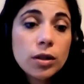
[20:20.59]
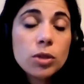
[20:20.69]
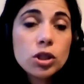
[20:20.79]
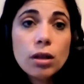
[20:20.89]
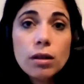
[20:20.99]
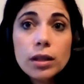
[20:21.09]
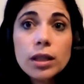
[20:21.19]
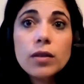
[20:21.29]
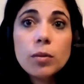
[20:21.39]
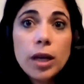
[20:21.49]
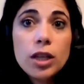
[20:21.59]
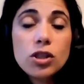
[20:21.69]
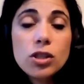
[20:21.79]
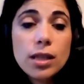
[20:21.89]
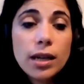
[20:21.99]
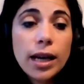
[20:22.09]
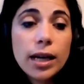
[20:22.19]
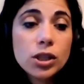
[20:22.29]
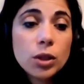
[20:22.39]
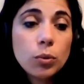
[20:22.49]
The majority of the patients that
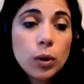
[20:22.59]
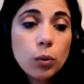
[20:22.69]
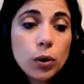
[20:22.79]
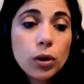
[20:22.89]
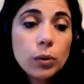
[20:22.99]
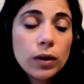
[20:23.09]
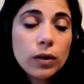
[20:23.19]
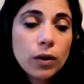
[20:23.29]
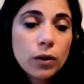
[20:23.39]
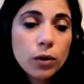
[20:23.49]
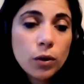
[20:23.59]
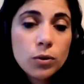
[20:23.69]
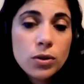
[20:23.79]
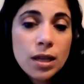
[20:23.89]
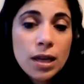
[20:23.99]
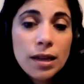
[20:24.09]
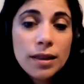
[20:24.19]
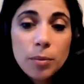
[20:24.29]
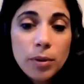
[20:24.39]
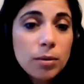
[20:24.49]
actually we work with are those
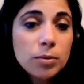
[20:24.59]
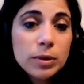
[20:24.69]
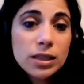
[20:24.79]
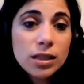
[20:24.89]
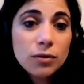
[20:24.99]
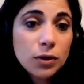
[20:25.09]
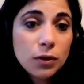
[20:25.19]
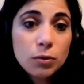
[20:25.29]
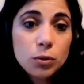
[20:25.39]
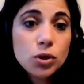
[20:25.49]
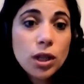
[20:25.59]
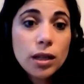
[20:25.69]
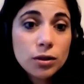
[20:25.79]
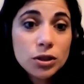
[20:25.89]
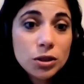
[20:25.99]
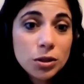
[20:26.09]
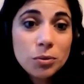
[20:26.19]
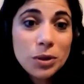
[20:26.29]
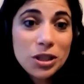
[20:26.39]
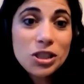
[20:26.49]
that probably suffered through childhood
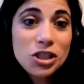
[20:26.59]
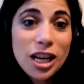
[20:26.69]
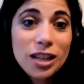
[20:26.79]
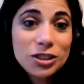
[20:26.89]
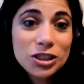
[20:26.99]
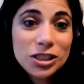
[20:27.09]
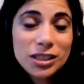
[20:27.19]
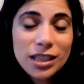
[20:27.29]
with these challenges.